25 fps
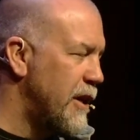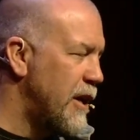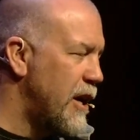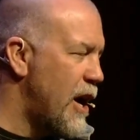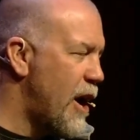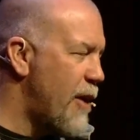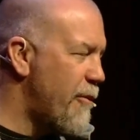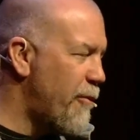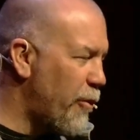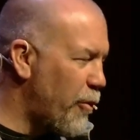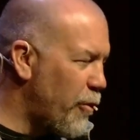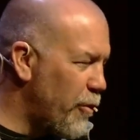
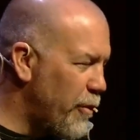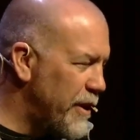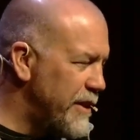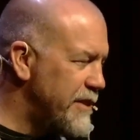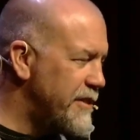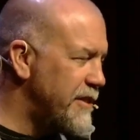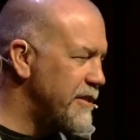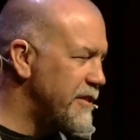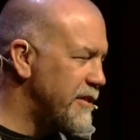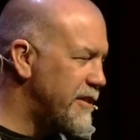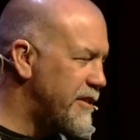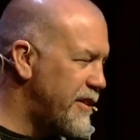of a
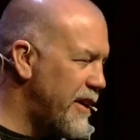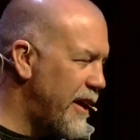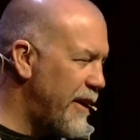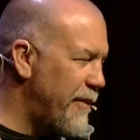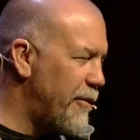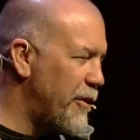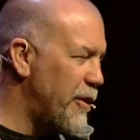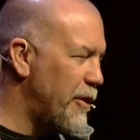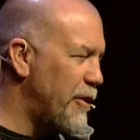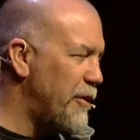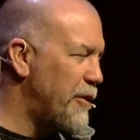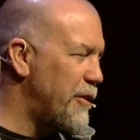risen
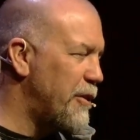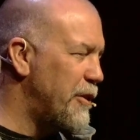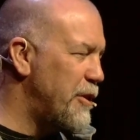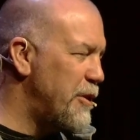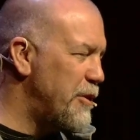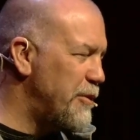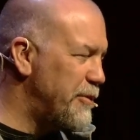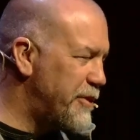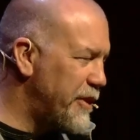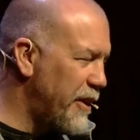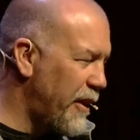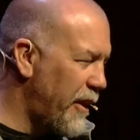Savior
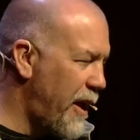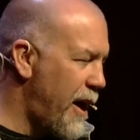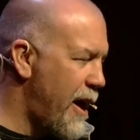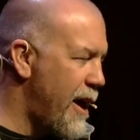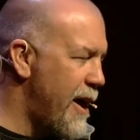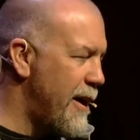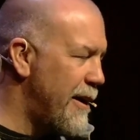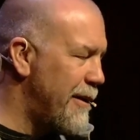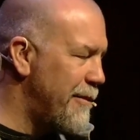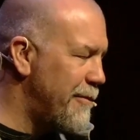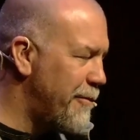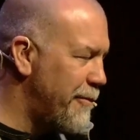who's
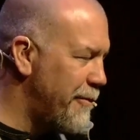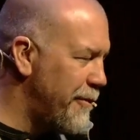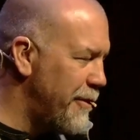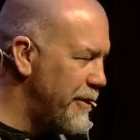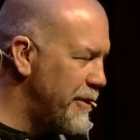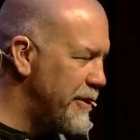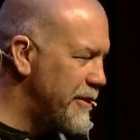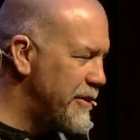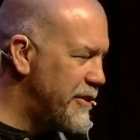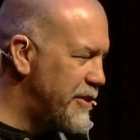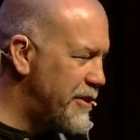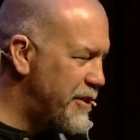alive
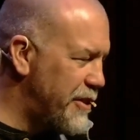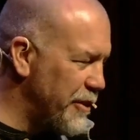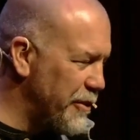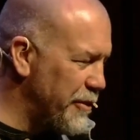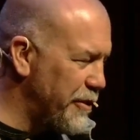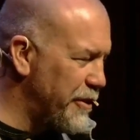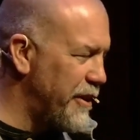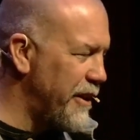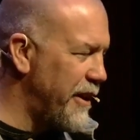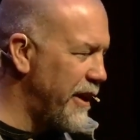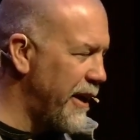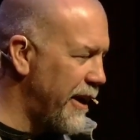still
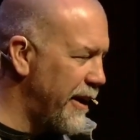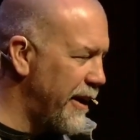today.